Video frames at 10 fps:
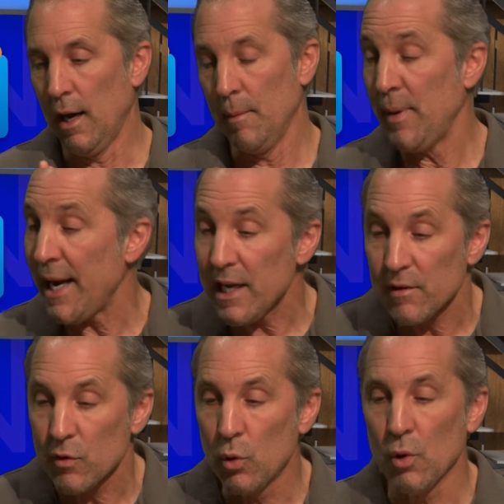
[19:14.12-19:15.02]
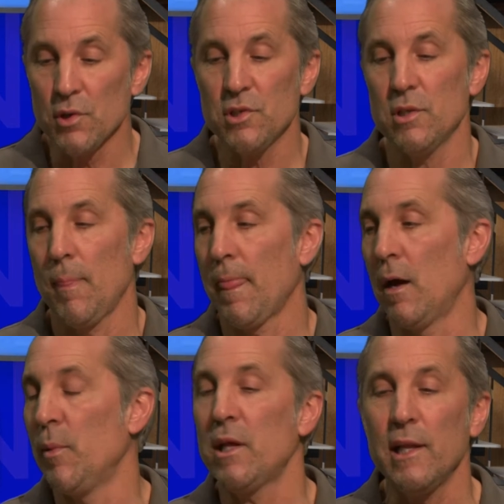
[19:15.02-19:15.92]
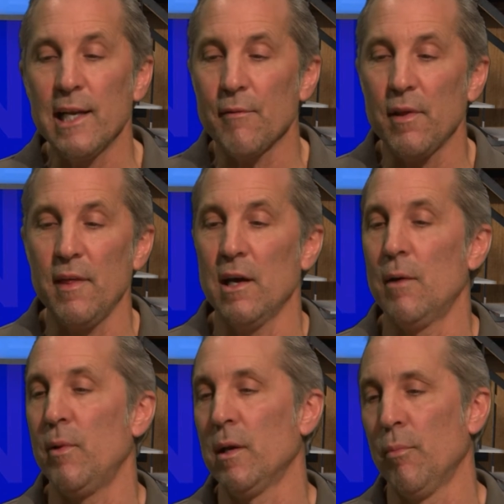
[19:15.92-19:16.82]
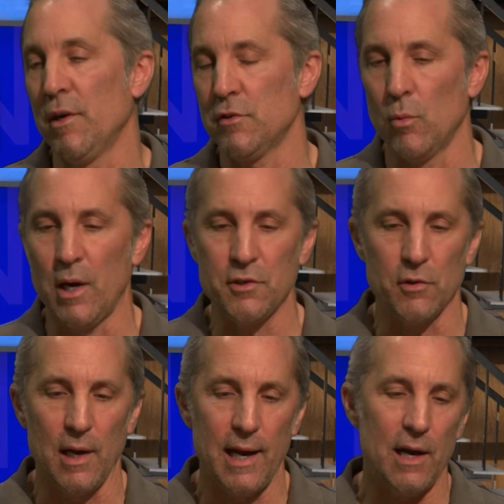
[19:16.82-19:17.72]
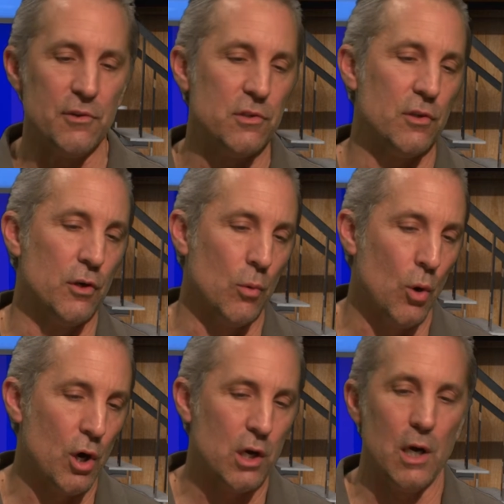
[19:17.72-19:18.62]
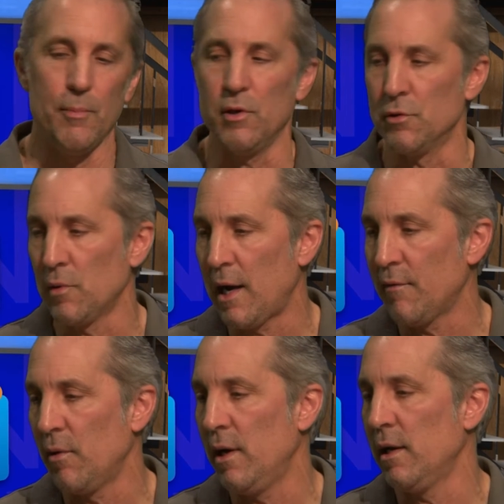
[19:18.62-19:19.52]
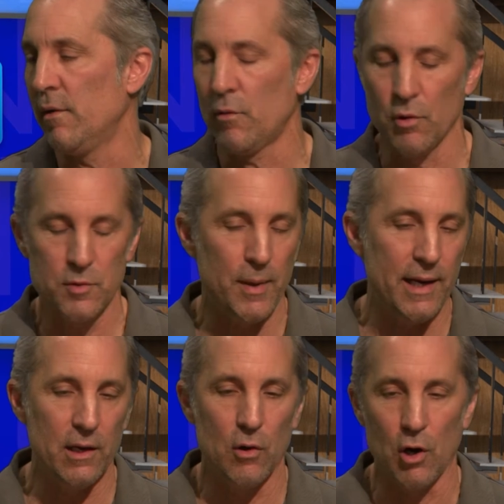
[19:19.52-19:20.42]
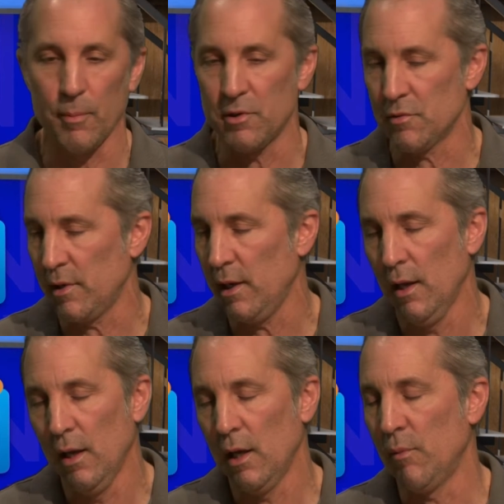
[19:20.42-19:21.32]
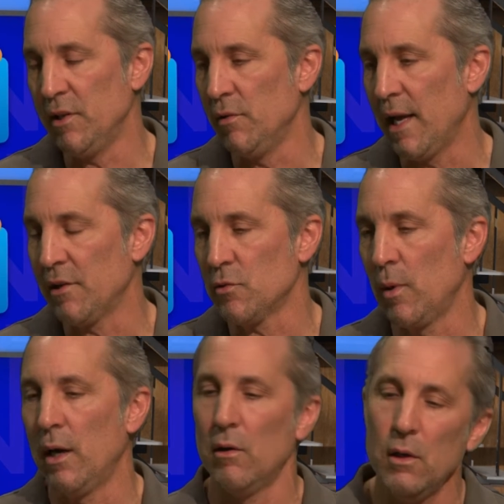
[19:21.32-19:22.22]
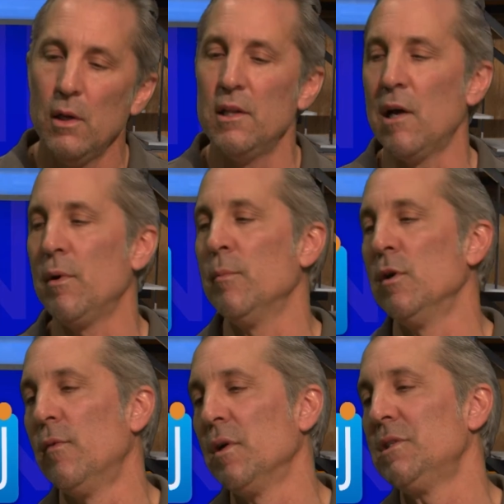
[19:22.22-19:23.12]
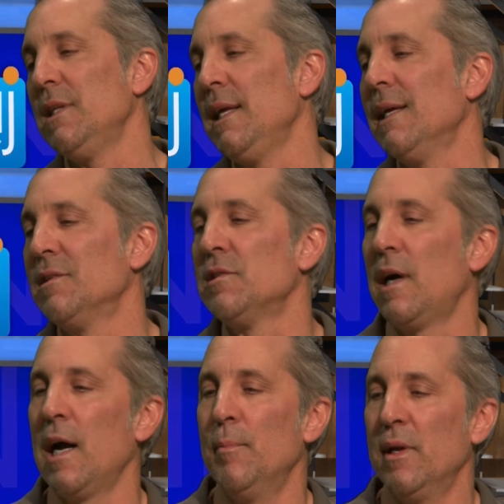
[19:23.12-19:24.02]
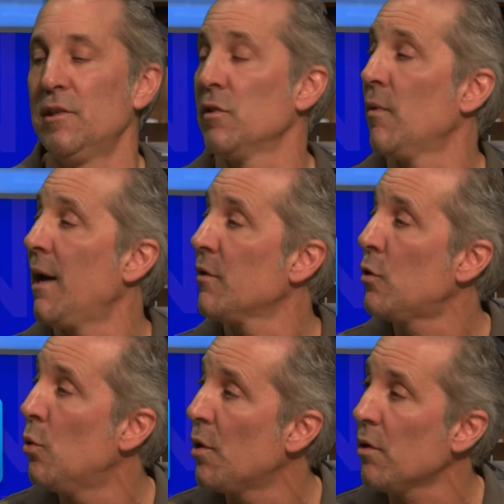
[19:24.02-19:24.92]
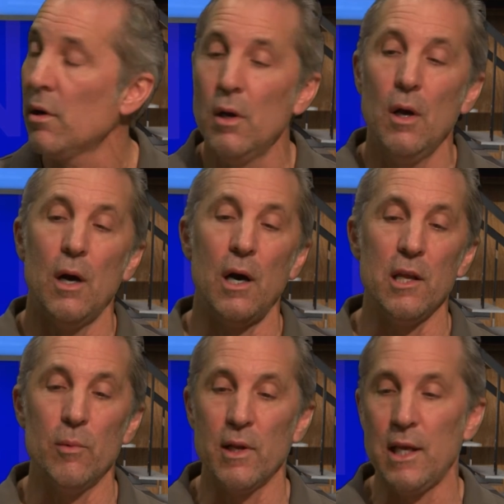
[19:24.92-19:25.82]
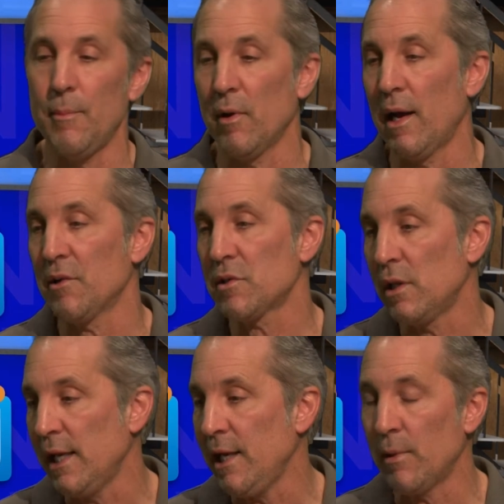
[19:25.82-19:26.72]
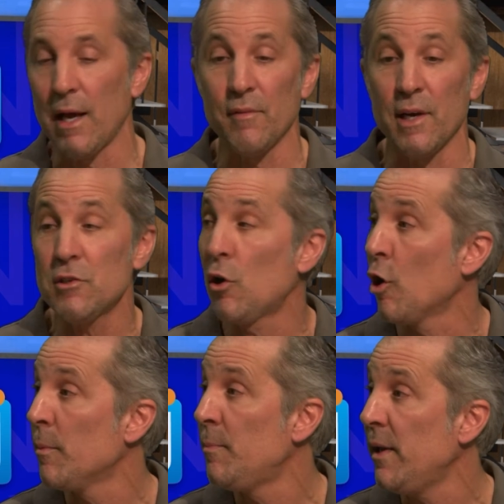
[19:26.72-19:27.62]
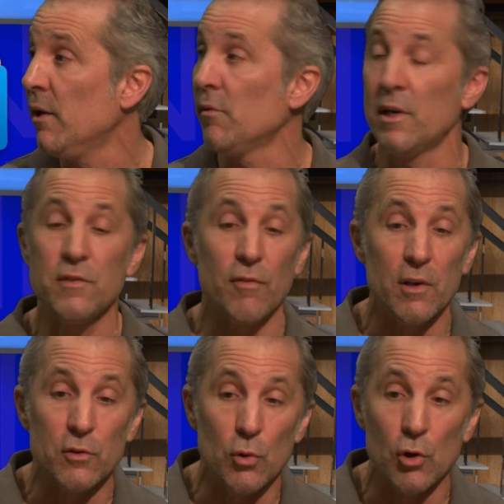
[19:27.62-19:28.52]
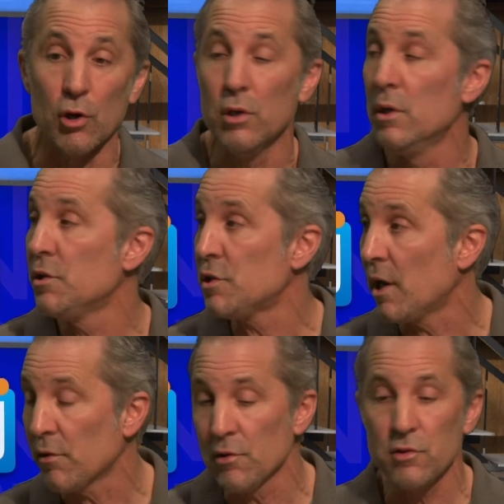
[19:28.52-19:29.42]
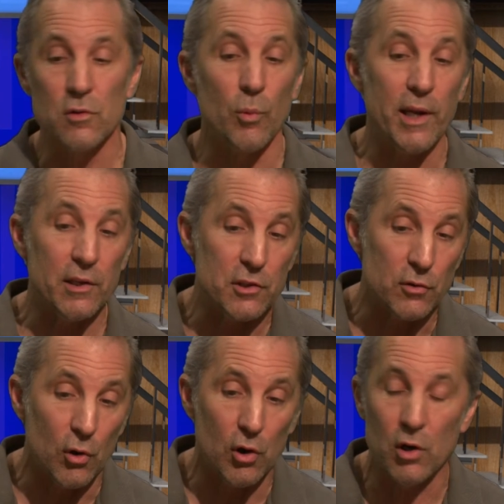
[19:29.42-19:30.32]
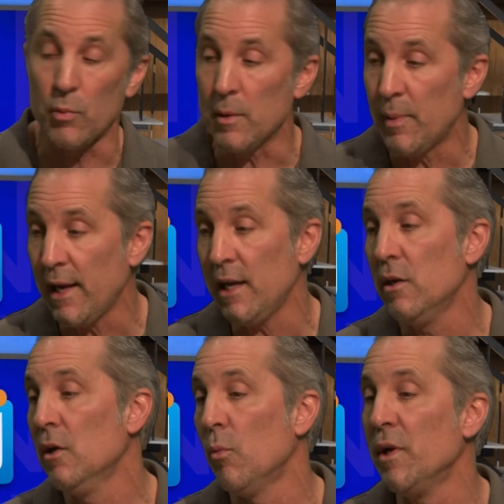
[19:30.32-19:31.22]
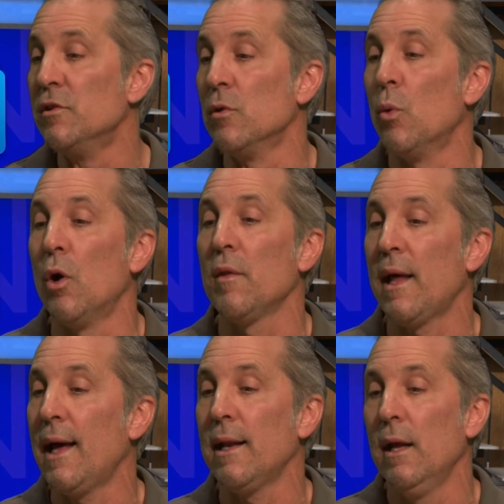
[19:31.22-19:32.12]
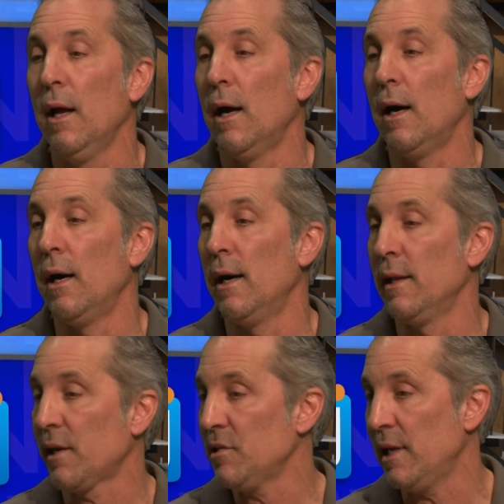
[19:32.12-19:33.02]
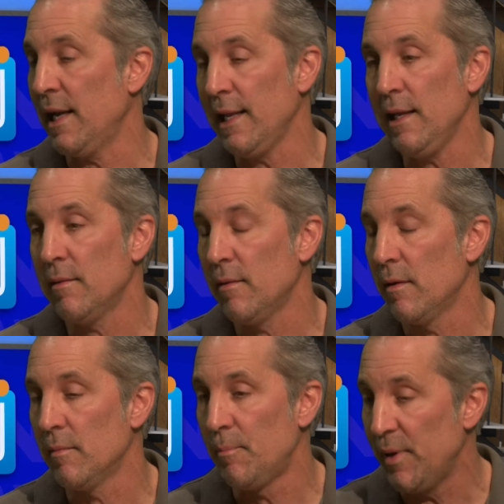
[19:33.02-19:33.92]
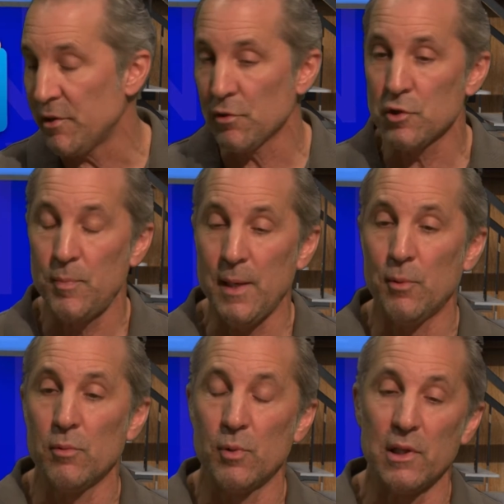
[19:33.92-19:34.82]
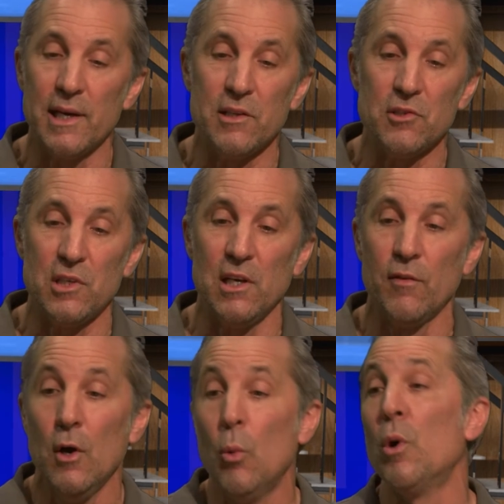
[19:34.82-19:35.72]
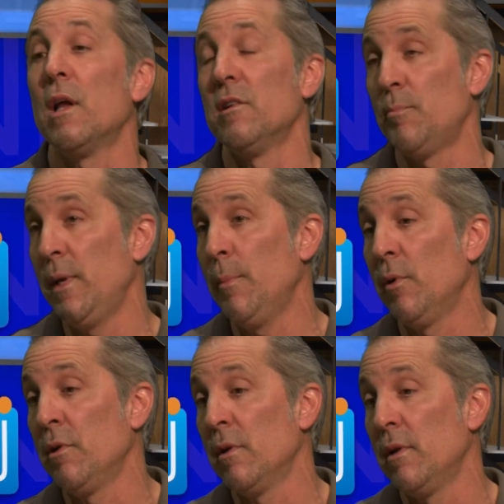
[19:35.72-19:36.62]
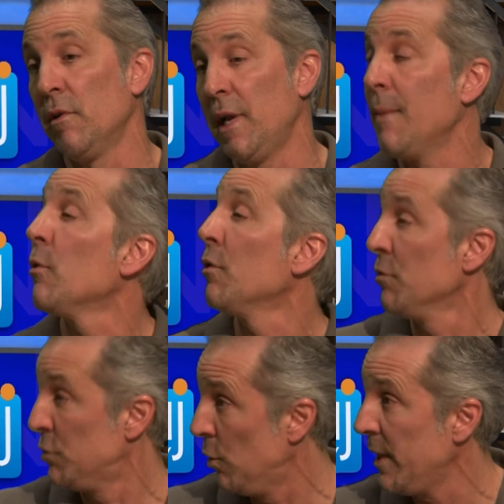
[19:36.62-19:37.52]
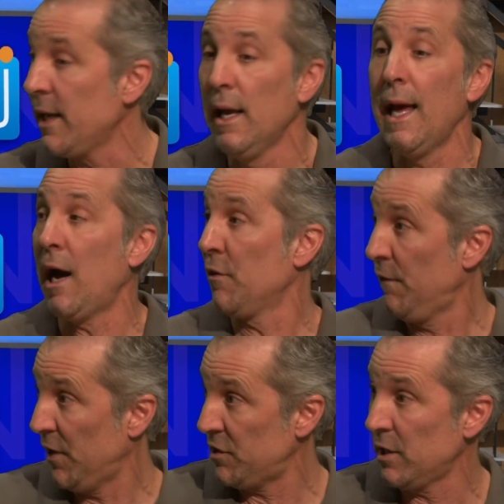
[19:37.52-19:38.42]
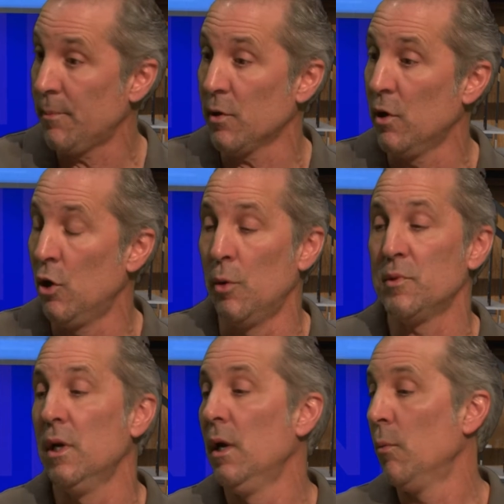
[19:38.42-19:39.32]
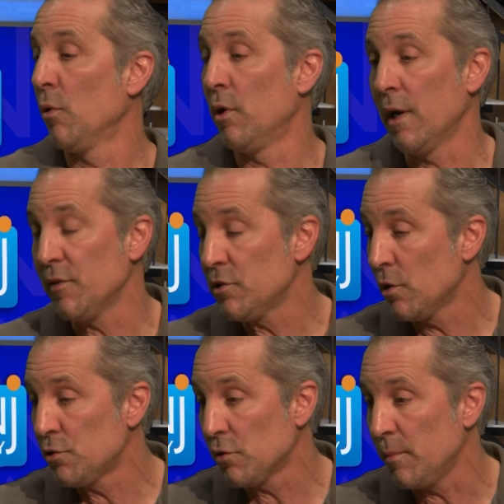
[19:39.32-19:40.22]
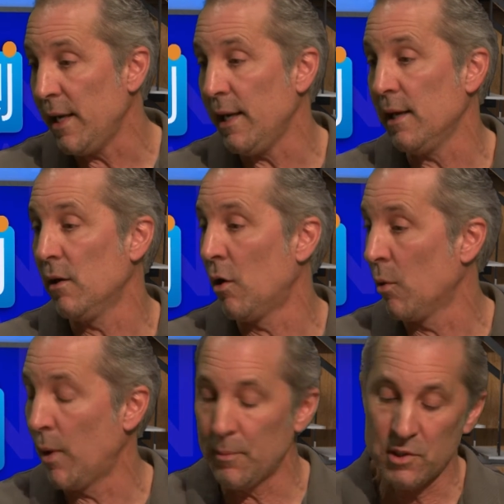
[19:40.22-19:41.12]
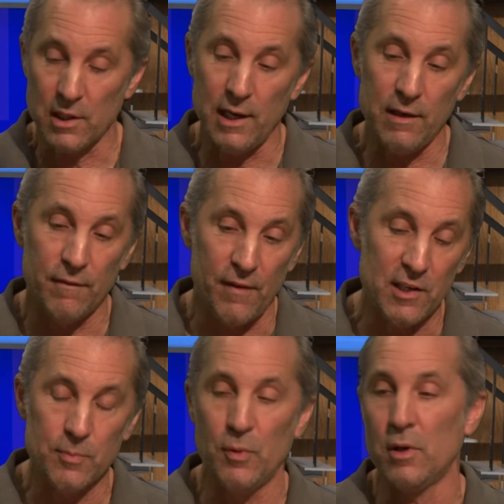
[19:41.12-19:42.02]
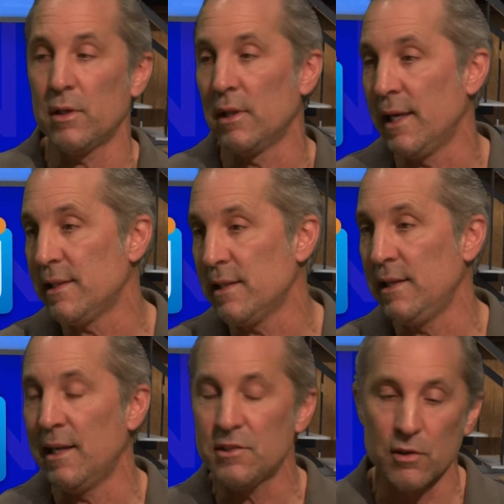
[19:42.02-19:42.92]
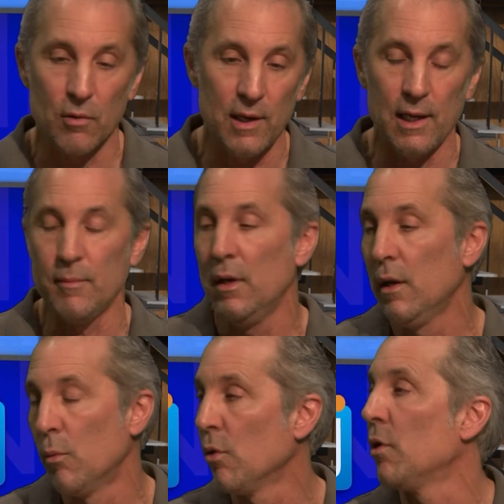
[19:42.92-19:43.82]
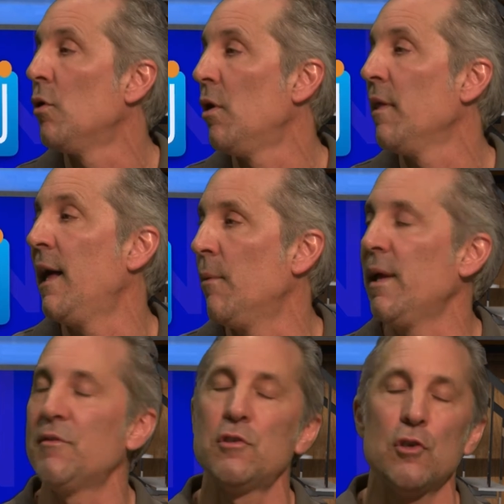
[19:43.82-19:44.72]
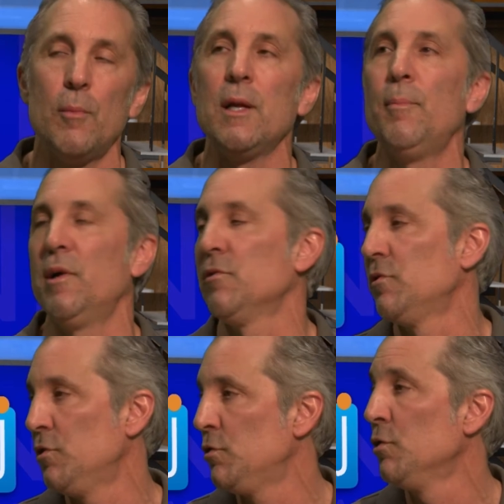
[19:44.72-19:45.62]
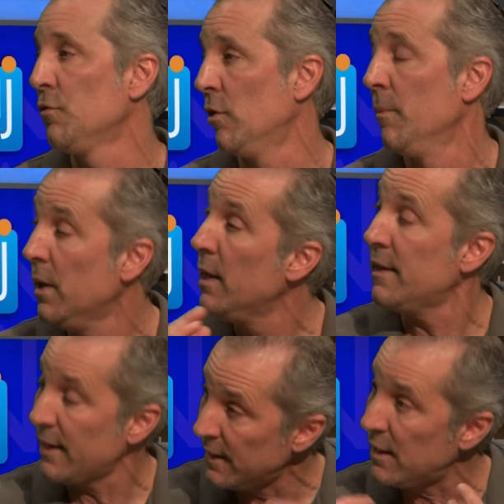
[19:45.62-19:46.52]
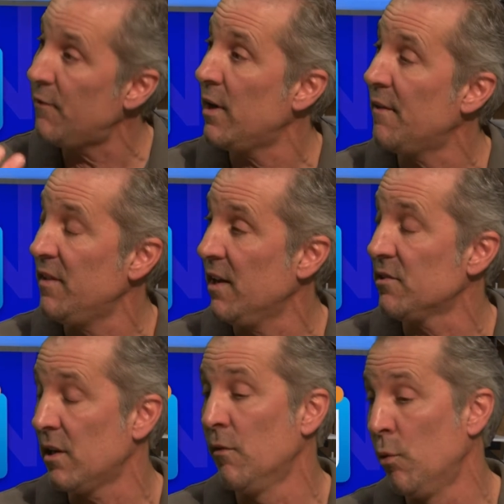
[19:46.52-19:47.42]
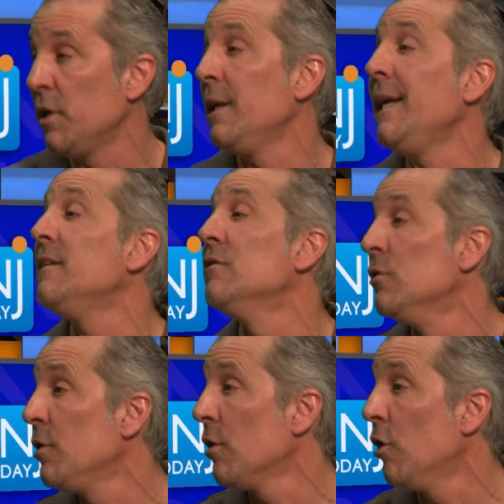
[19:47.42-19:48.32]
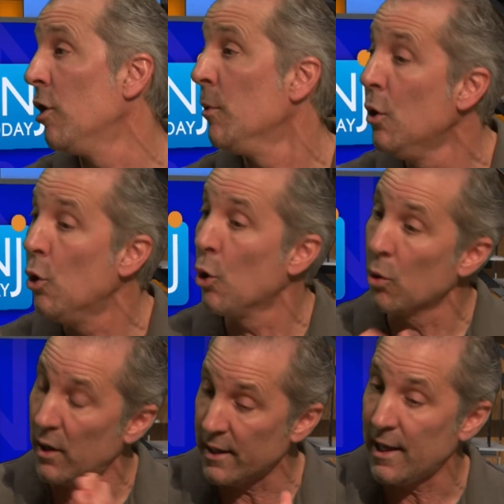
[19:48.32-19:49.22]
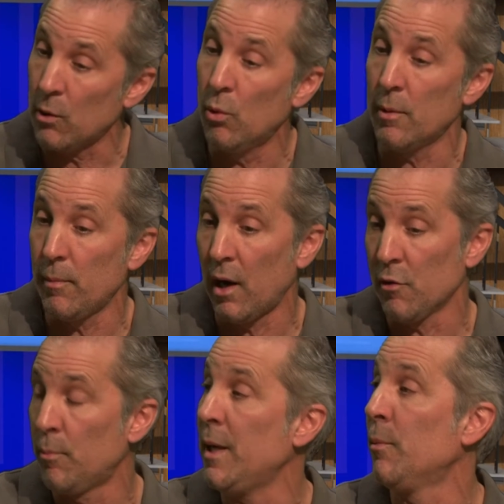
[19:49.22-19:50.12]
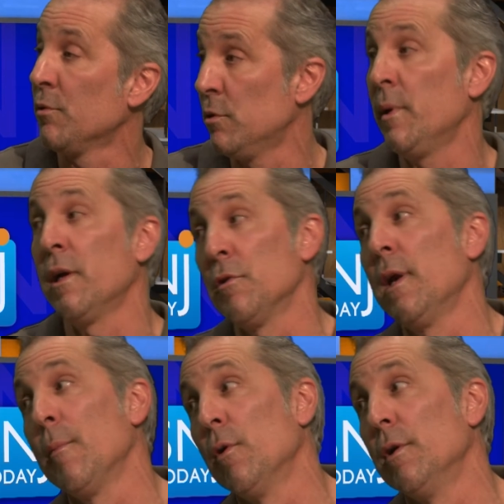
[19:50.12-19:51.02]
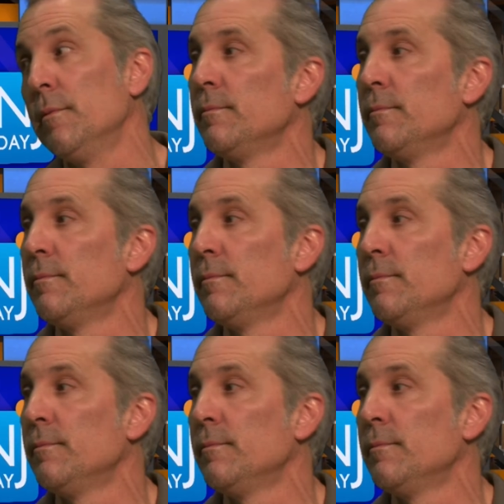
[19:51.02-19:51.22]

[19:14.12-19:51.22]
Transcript: Painting, of course. We clean everything up. We can pressure wash your house, your walk-up, your driveway, of course, painting and carpentry. We do that as well. Then we move on to the inside. But it's around the corner. You want to keep your house clean. You want to have nice curb appeal, nice front door, shutters. We install, we paint, we do all that. And like I said, any pictures people would like to see of what people in your neighborhood are doing, how they're fixing up their homes, we're on every social media, our website, Facebook, LinkedIn, Instagram, we're on all that. And we have so many pictures to choose from that can give you ideas of what you need to do to your home, or again, what other people are doing in your neighborhood.